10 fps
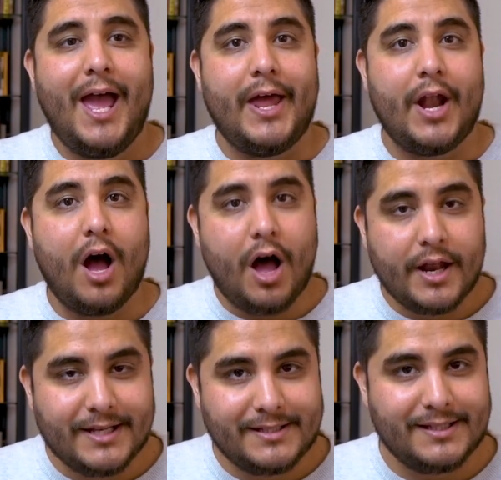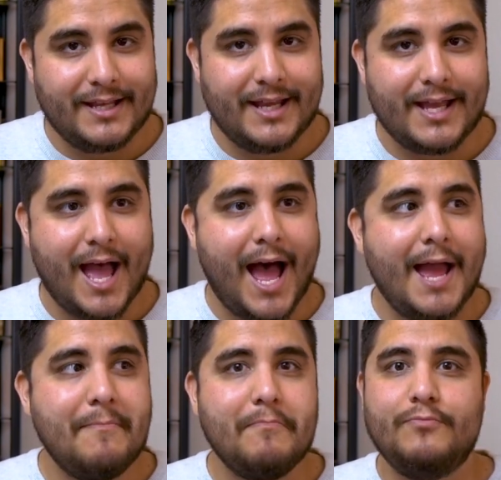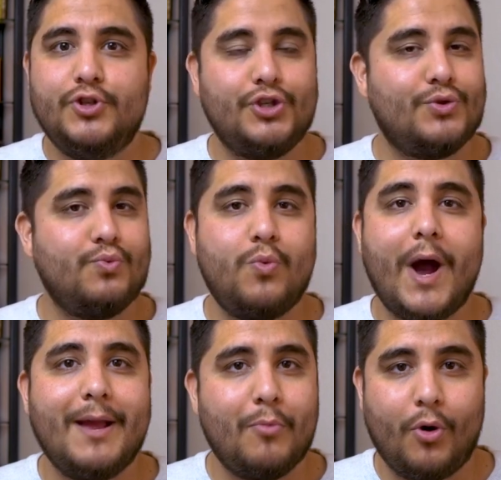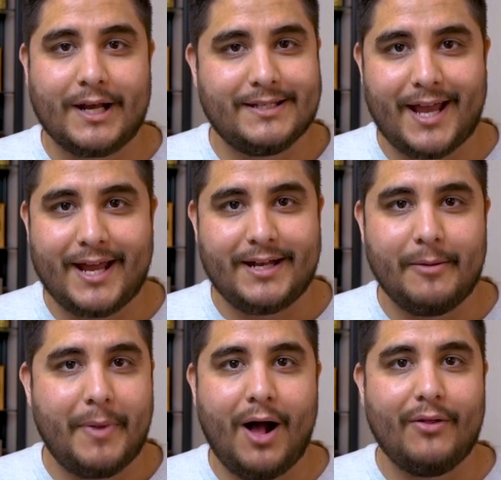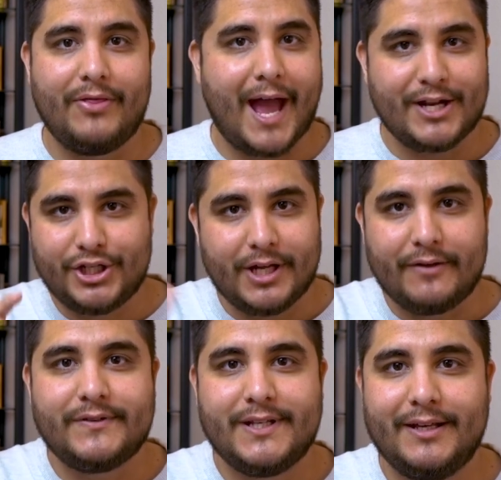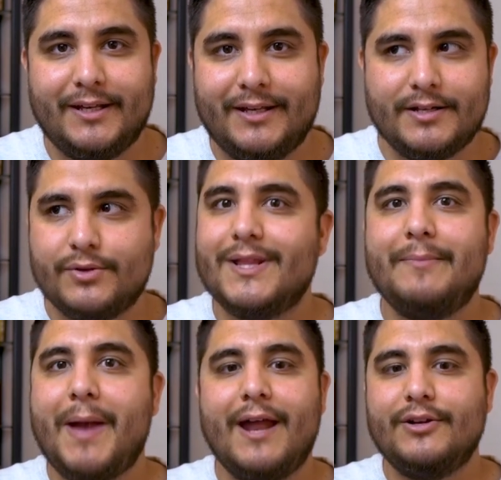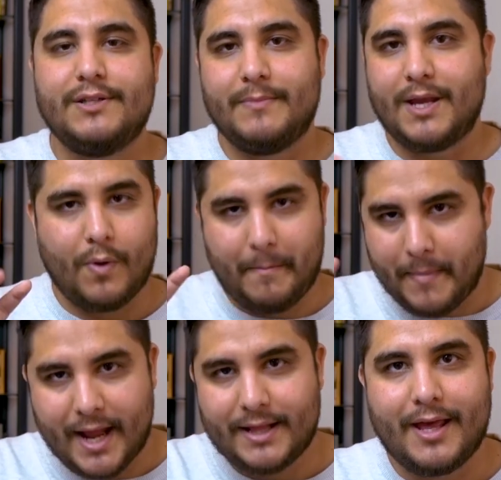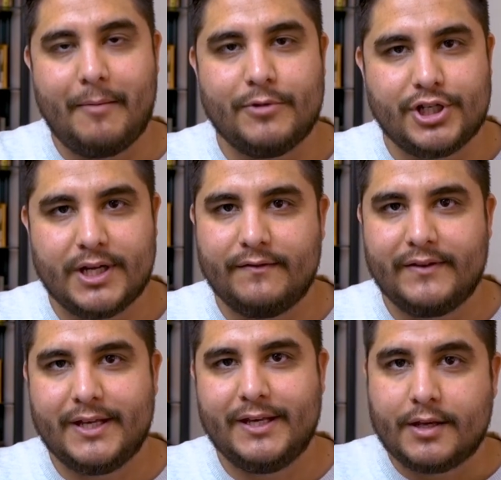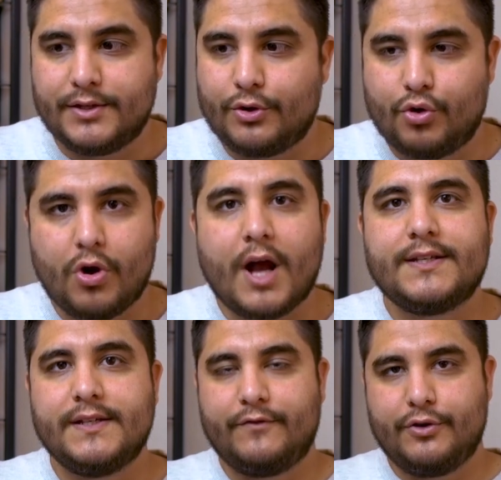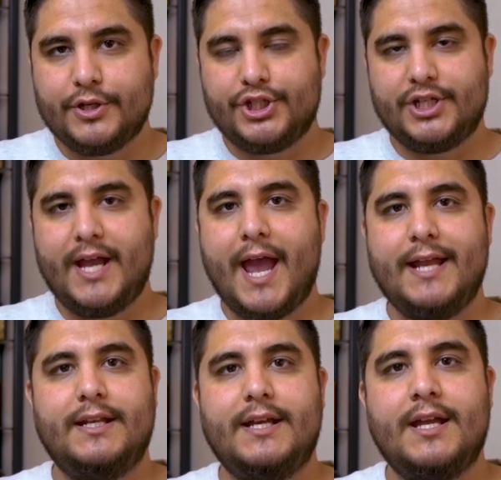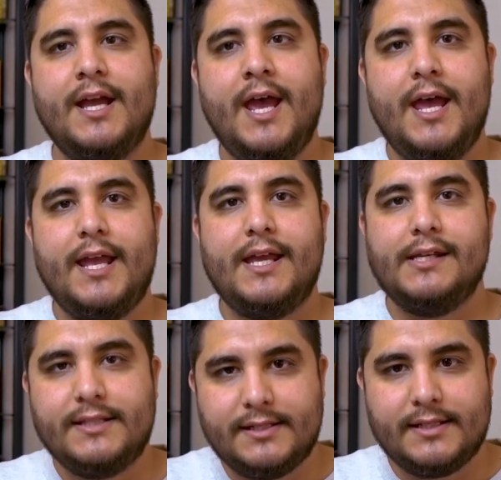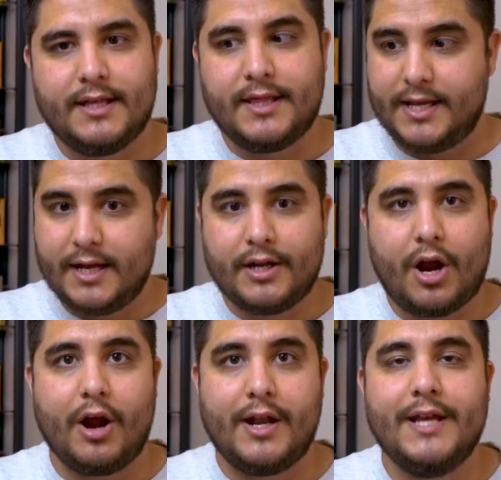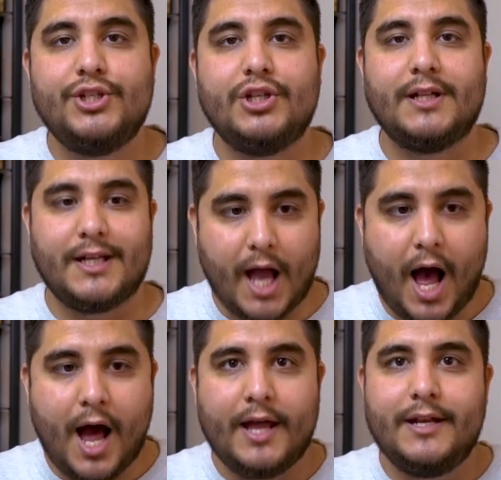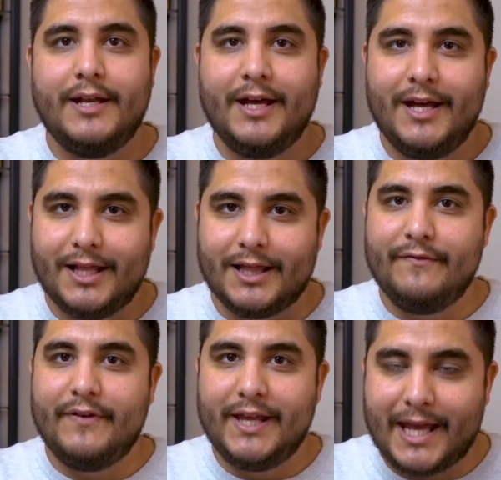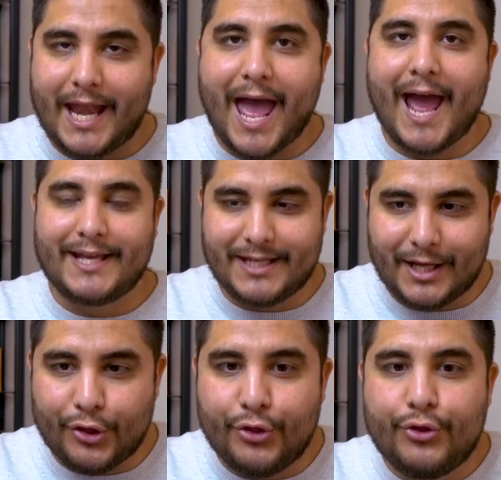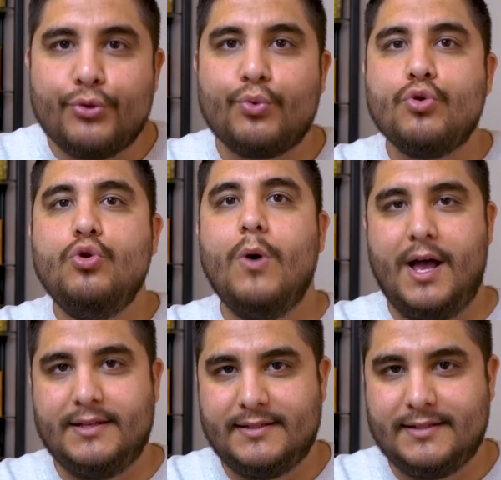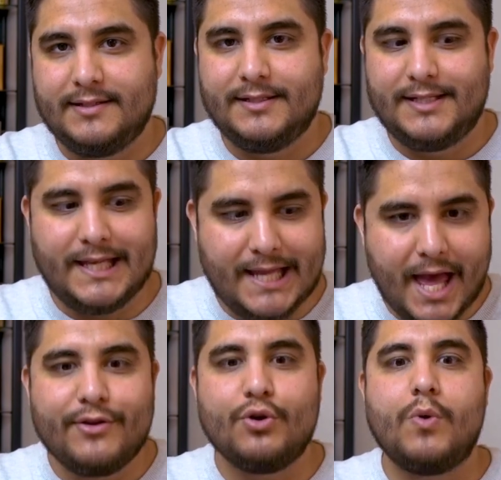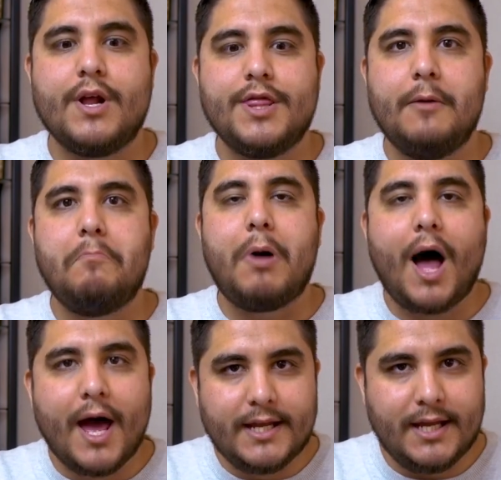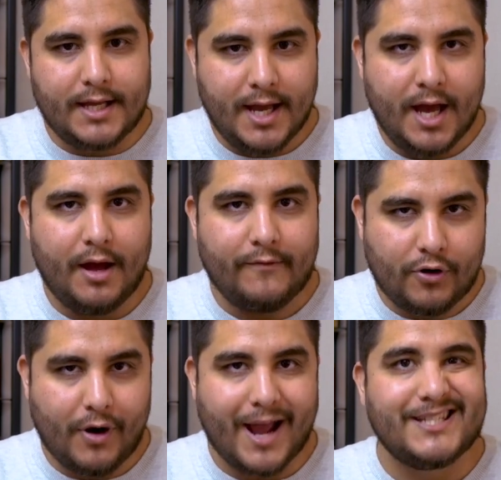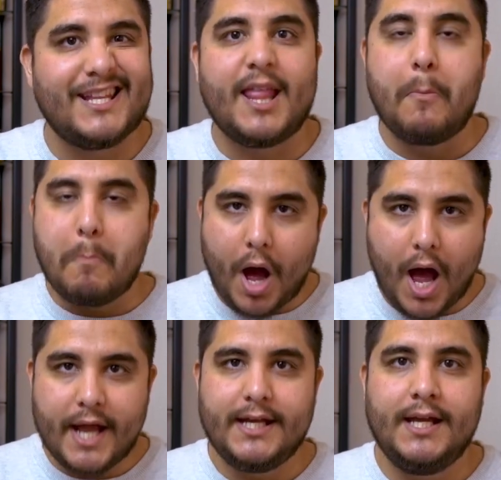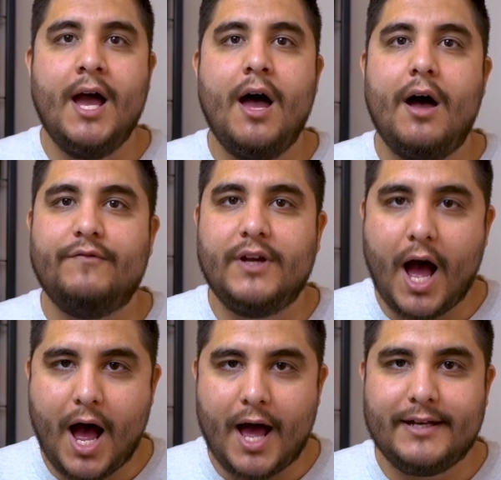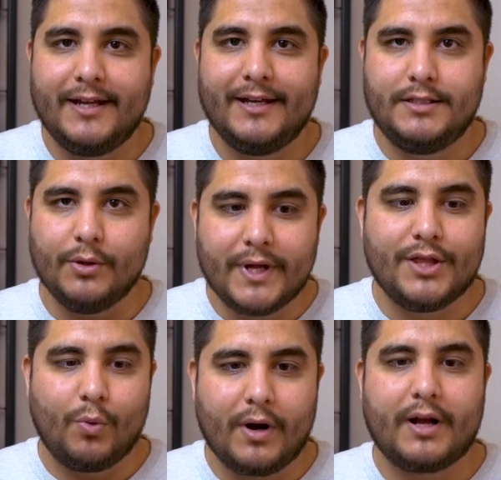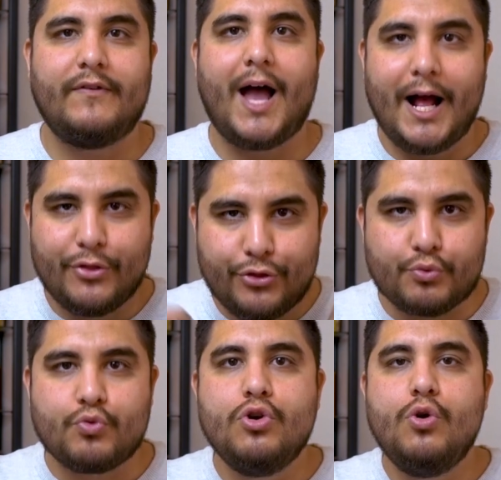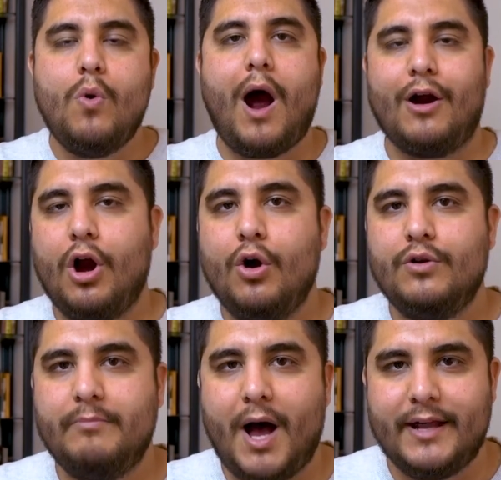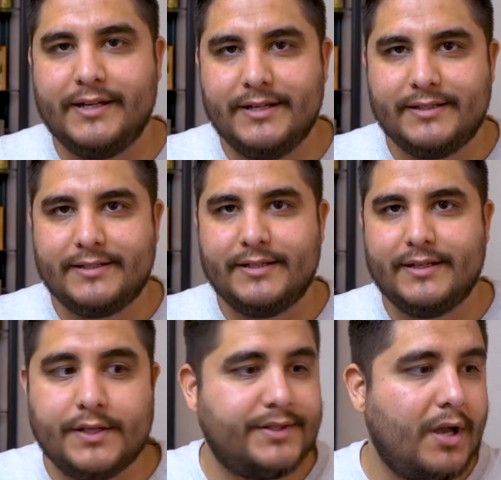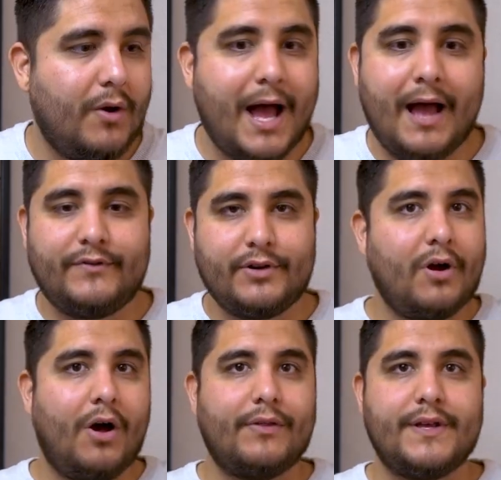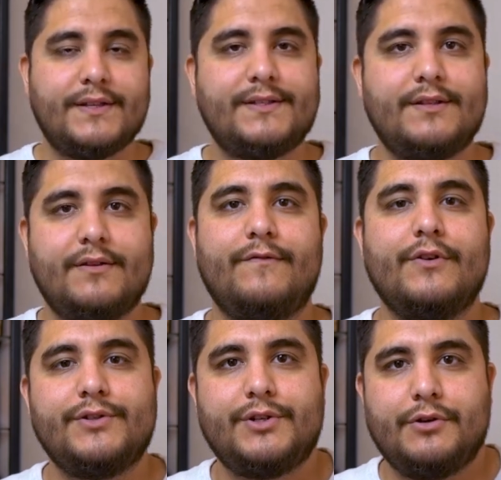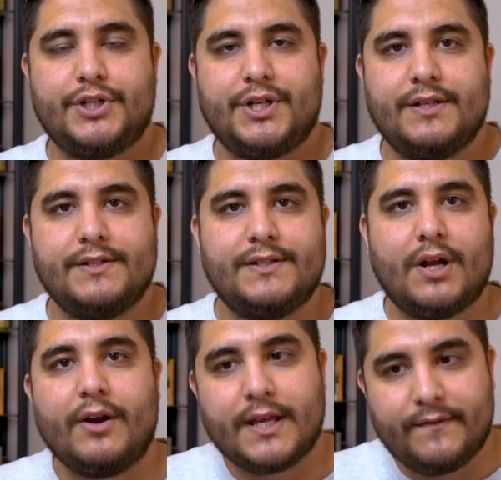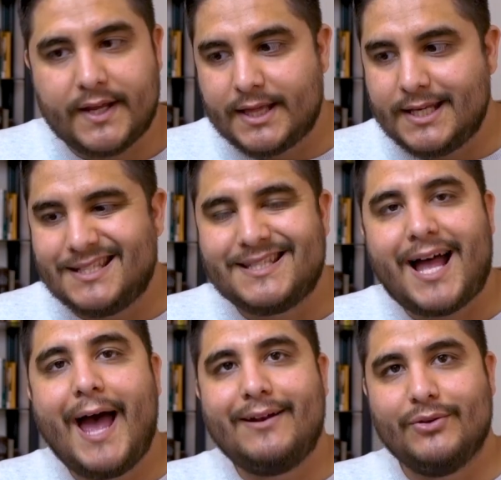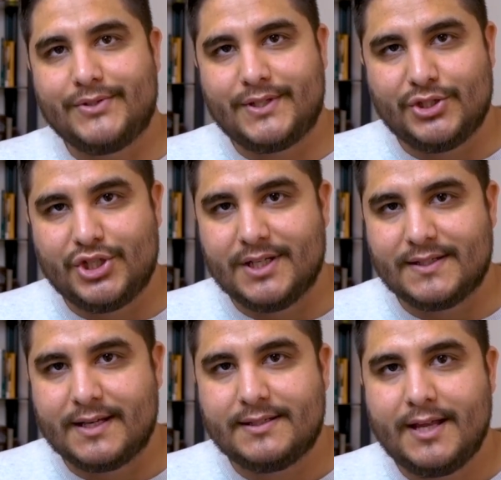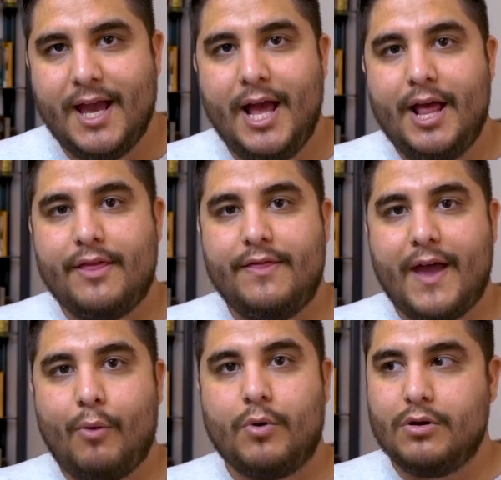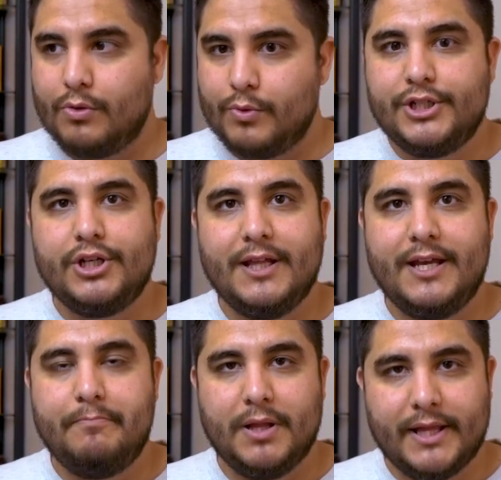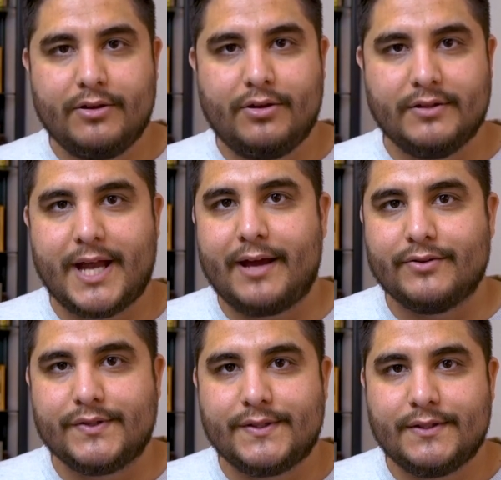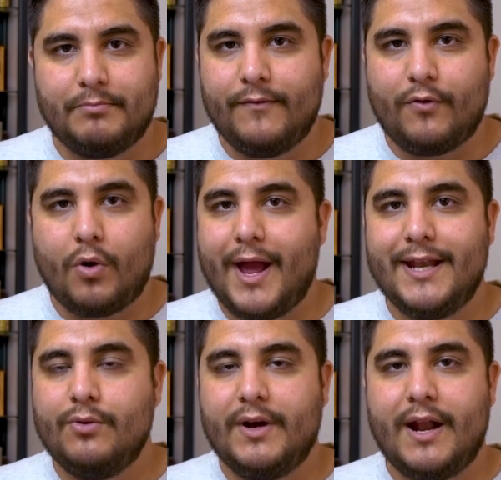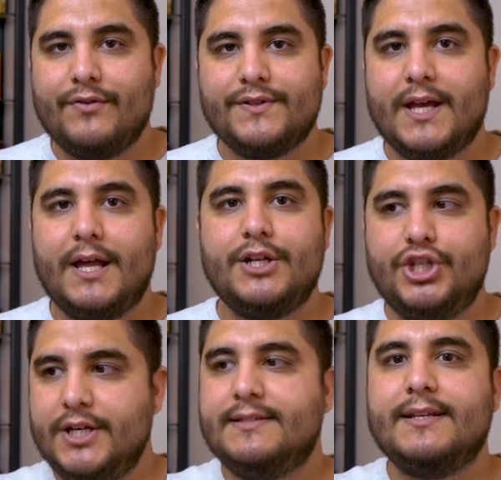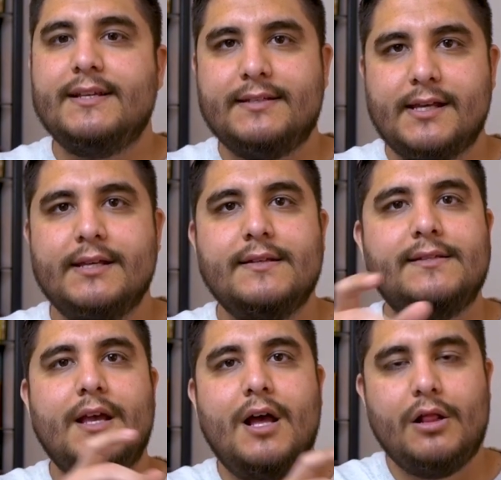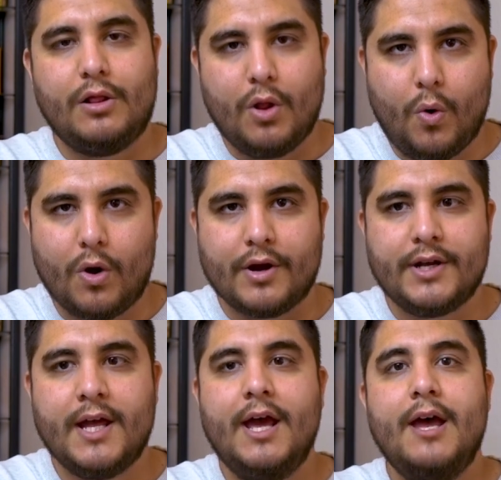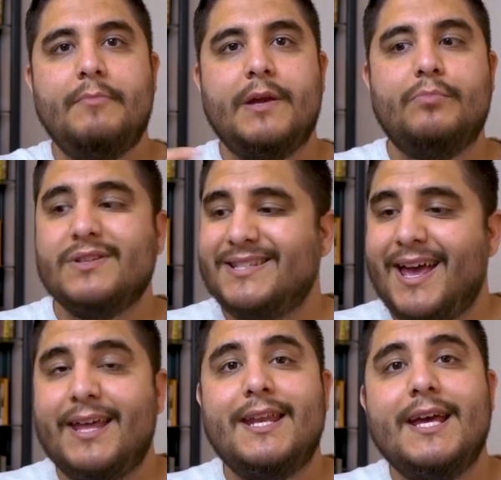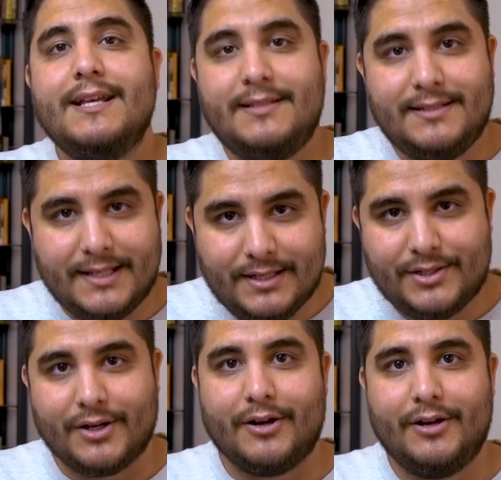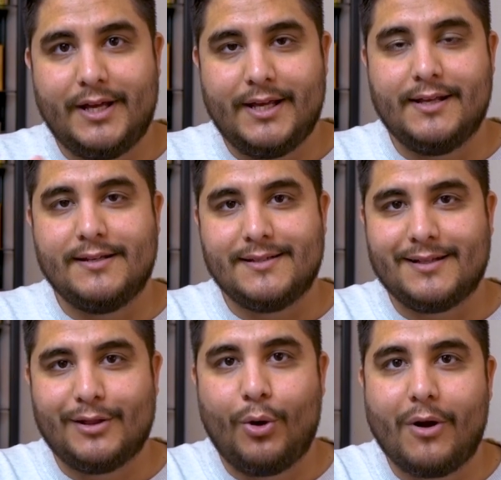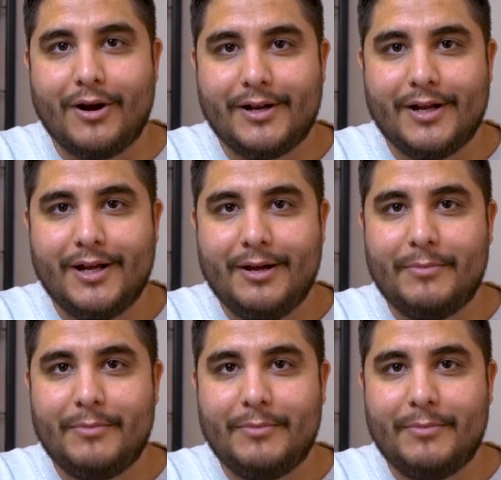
And honestly, I'm just way more excited about that shift. It doesn't really matter to me what made them shift. Because the crux of Christianity is the incarnation, God living and acting through us. Together, we're the body of Christ and the body of God, doing the work of God through our own bodies. And so after all this, the first Christians start giving these titles to Jesus that were originally political titles. Before anyone ever said Jesus is Lord, people said Caesar is Lord.